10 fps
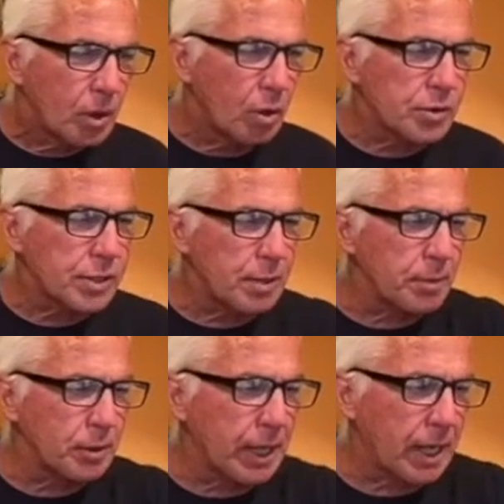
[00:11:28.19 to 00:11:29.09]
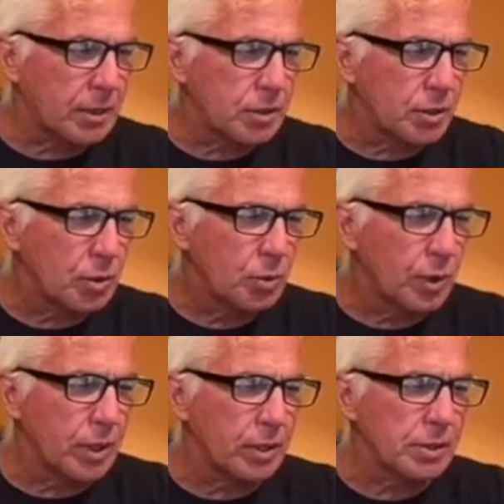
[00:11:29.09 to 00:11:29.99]
Samuel Dodge,
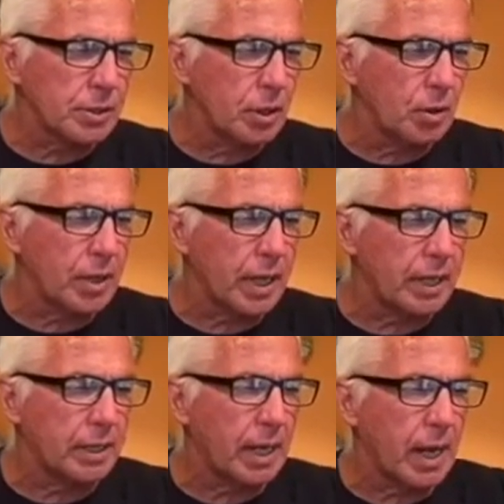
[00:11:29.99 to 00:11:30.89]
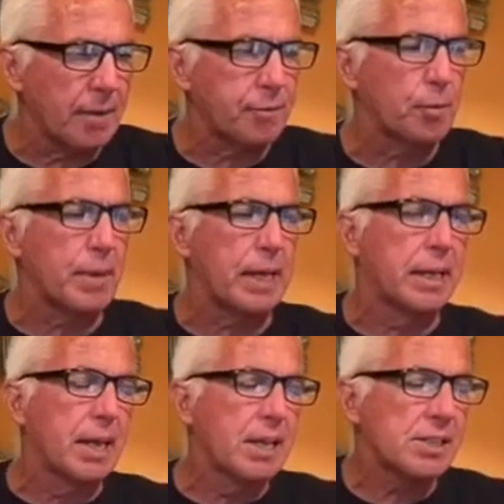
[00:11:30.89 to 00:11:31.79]
where is it located? I'm from Maine.
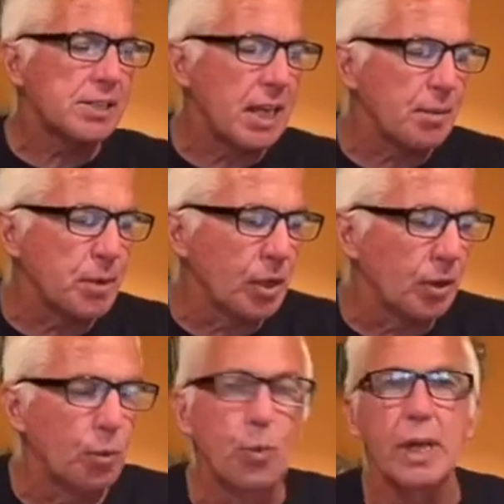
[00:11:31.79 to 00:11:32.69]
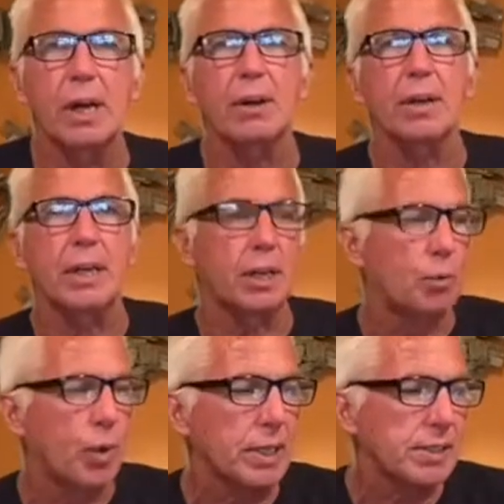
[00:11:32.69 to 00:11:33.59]
Samuel, we are
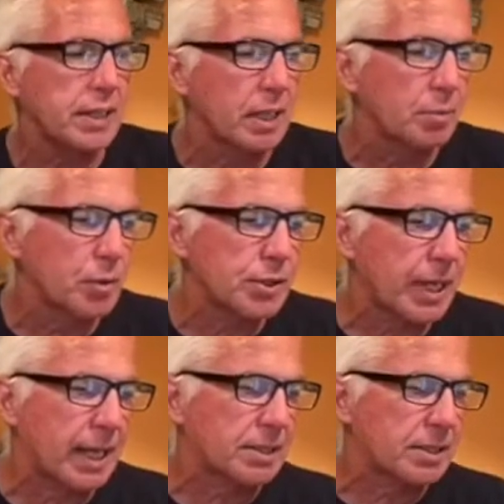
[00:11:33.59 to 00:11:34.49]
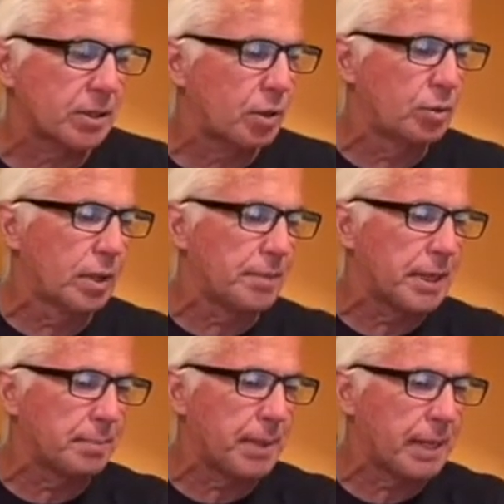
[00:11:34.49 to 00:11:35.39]
in West Salem, Wisconsin. Oh, let me
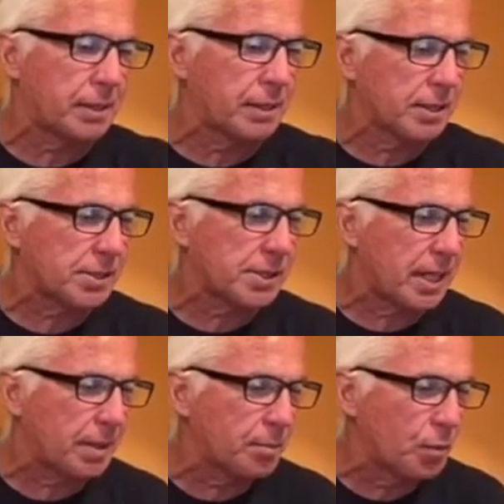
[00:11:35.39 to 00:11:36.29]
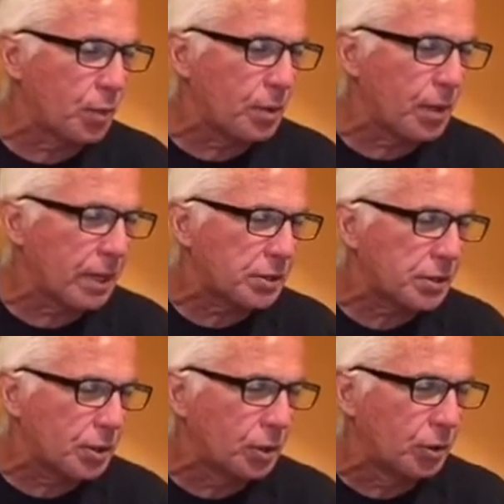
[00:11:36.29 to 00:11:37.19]
get back to this, Sam. We want
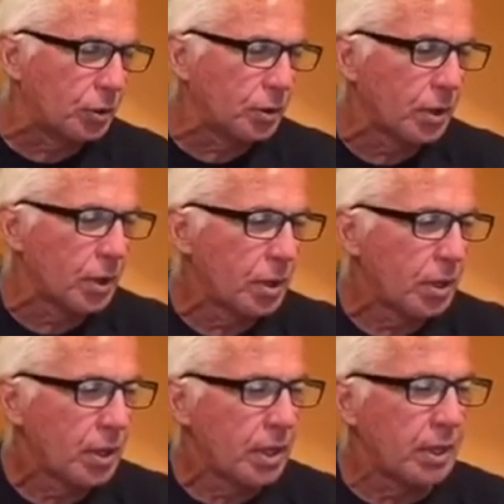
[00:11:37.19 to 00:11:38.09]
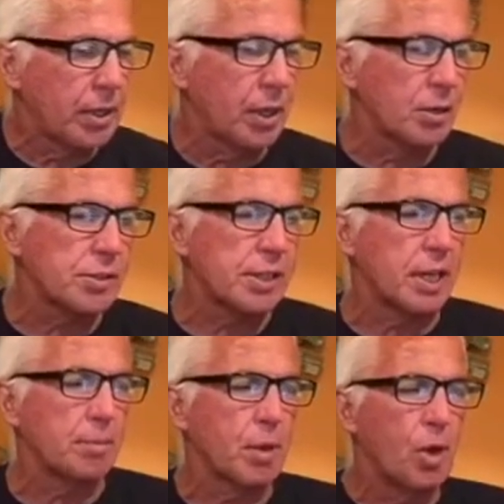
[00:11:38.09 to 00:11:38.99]
you. Here you go,
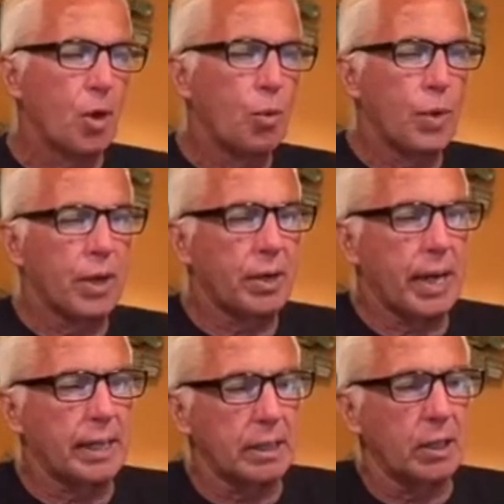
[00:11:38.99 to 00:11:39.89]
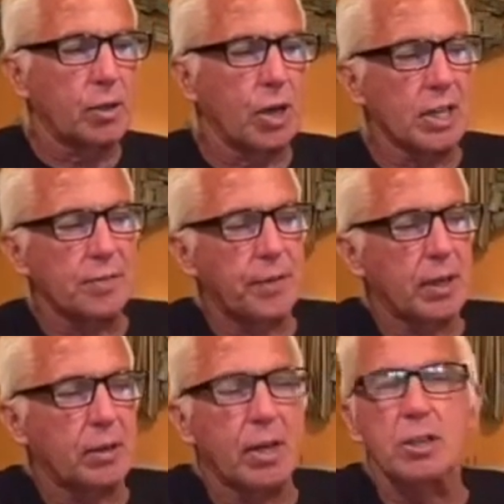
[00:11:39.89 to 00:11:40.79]
Sam. We're at LaCrosse
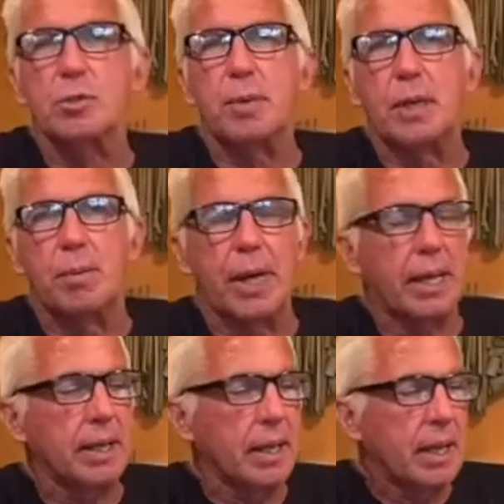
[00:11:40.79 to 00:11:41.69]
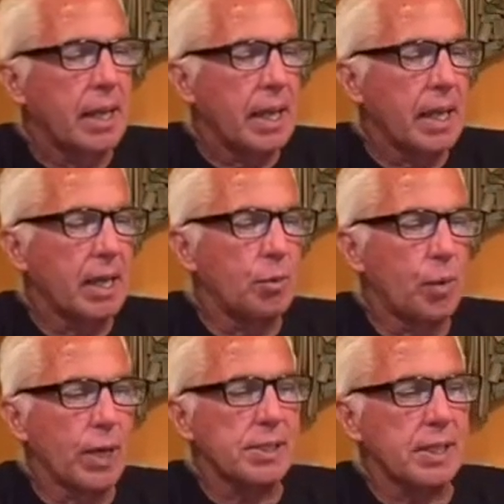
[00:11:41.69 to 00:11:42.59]
Fairgrounds Speedway in
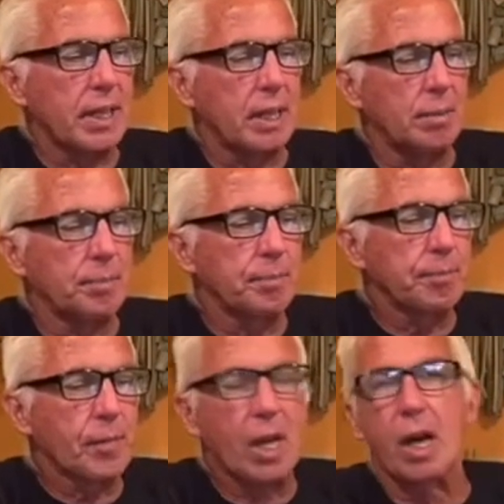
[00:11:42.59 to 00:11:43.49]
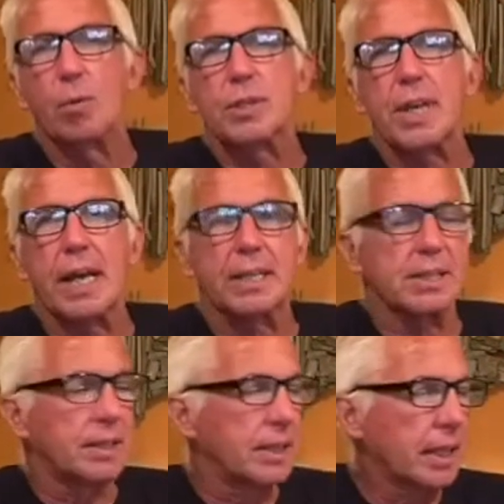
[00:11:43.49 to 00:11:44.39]
West Salem,
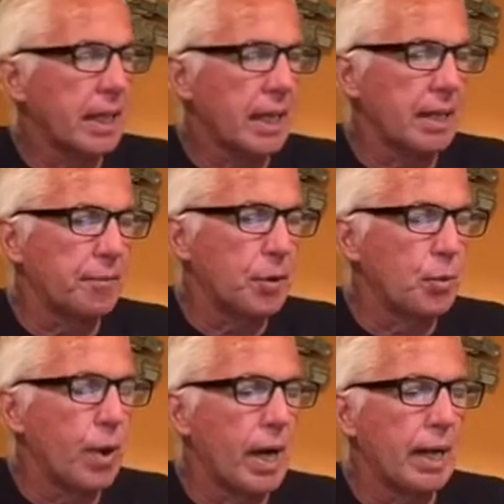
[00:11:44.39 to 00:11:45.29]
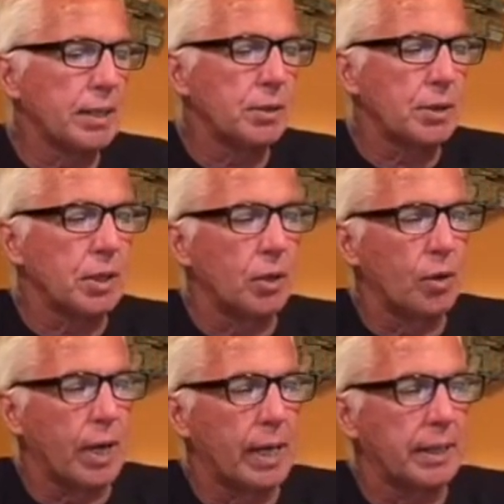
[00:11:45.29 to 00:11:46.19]
Wisconsin. And if you want, you can go
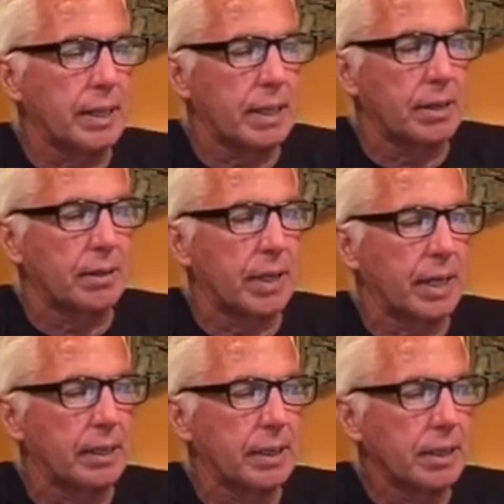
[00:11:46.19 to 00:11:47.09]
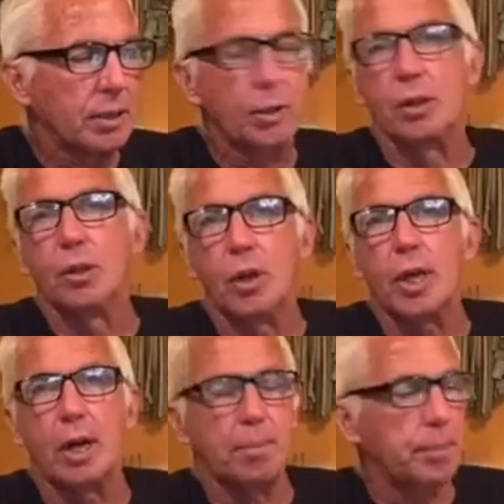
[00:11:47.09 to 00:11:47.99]
on the internet. You can look
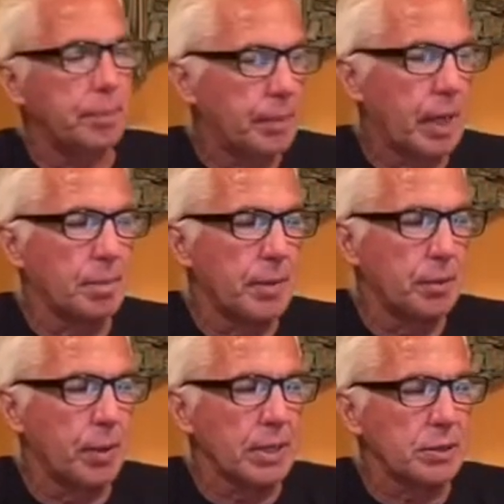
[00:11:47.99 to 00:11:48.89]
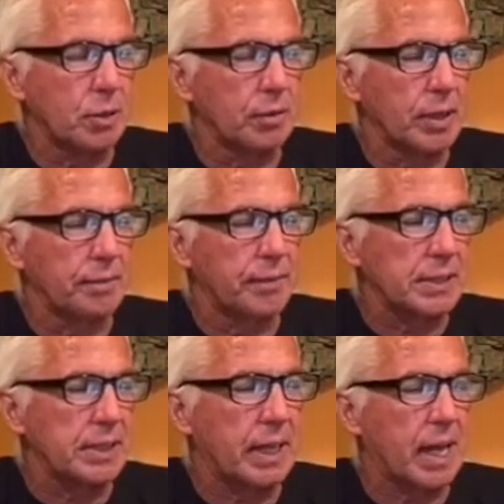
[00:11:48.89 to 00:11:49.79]
up our
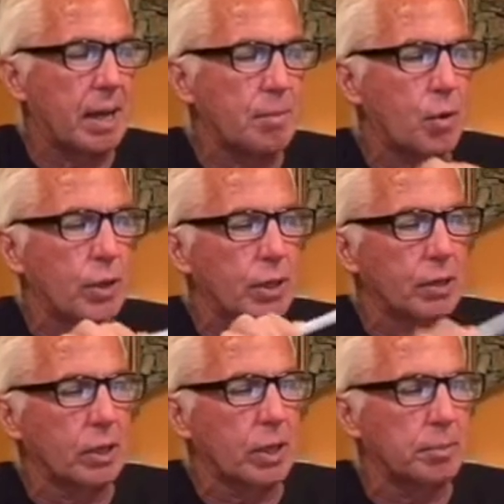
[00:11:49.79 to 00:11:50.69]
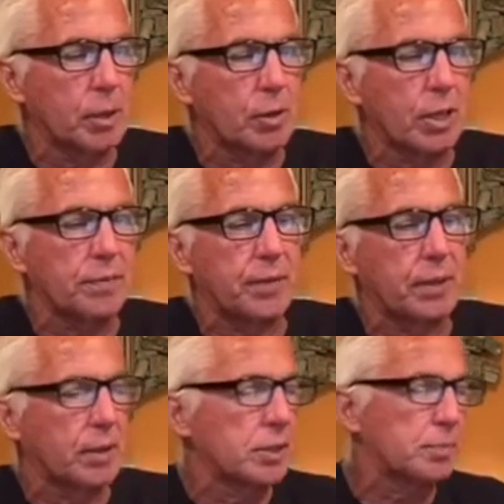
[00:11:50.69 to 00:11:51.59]
MidwestOverlandFest.com, or you can look up LaCrosse
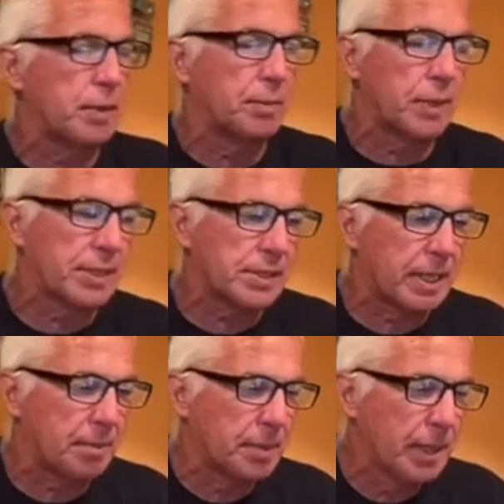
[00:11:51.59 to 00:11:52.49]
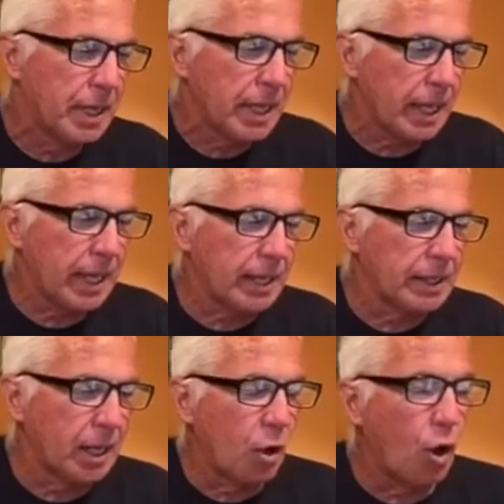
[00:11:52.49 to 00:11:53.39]
Fairgrounds Speedway, Sam. And
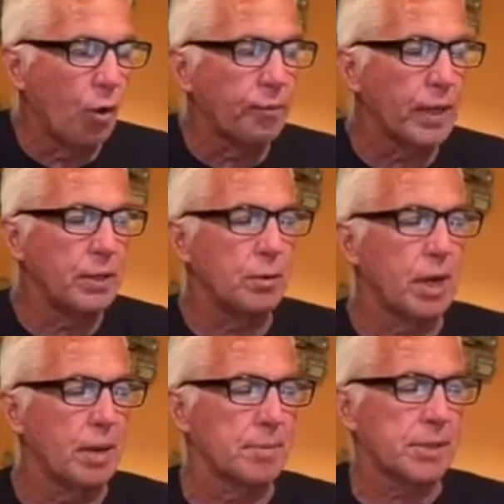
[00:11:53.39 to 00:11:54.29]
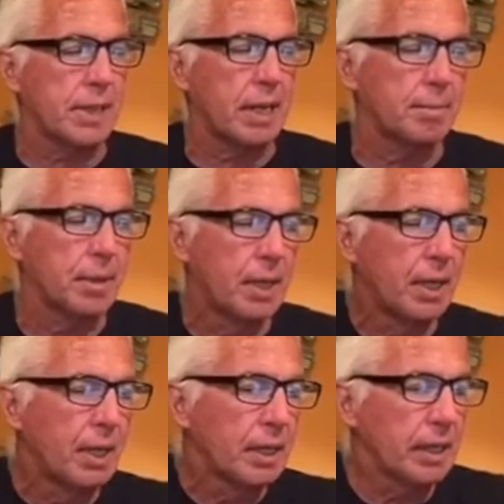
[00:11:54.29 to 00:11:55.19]
hopefully you come, Sam.
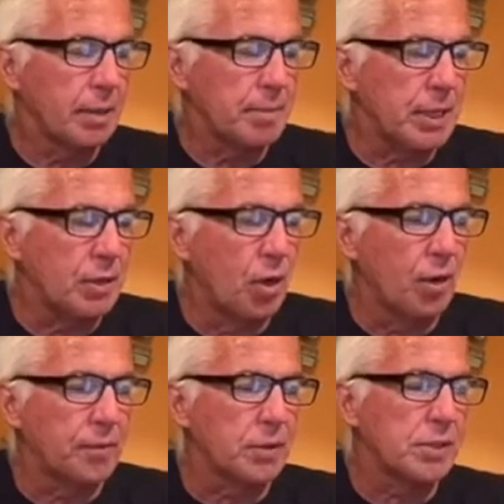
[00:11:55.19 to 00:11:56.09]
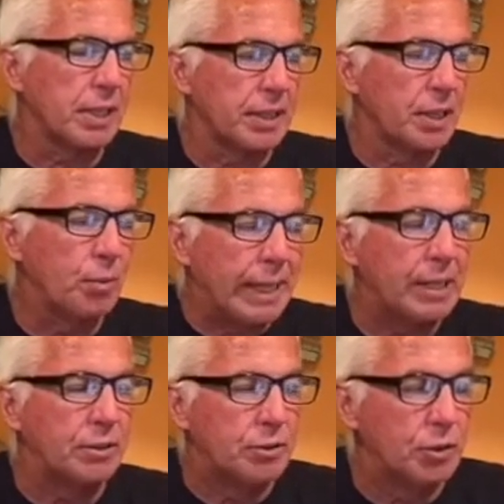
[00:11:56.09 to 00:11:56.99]
Let me know if there's anything we
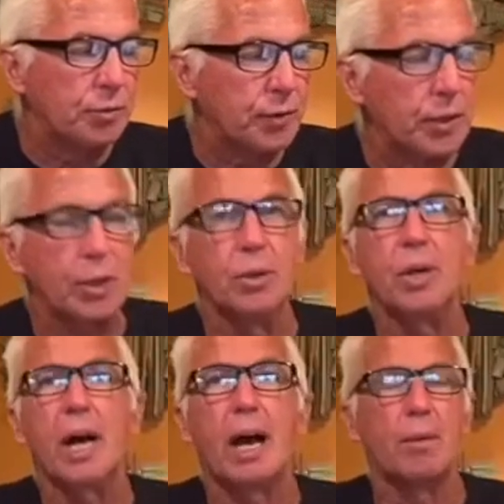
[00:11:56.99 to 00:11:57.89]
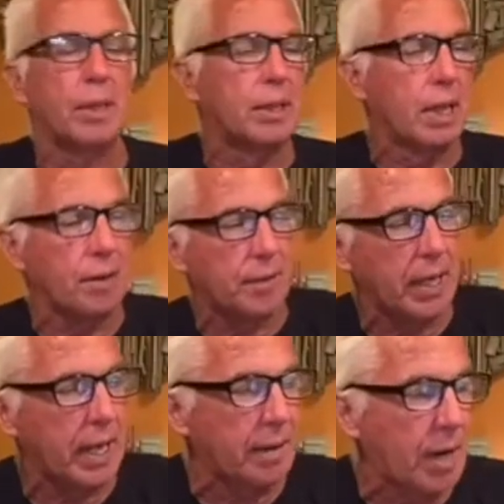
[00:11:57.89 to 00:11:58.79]
can do for you. I would love to
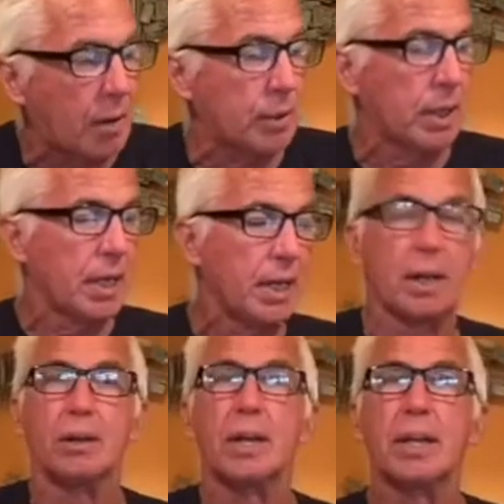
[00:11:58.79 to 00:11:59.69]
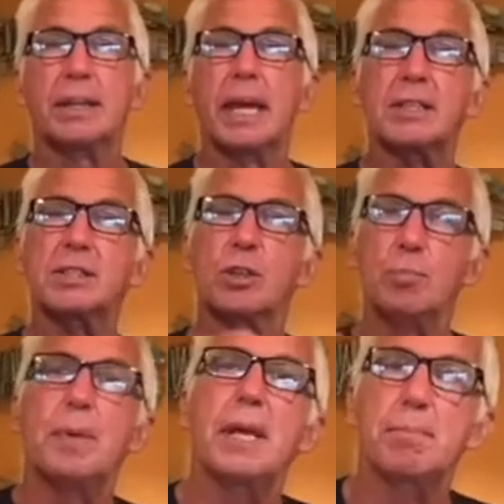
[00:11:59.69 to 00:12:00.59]
have, that's the big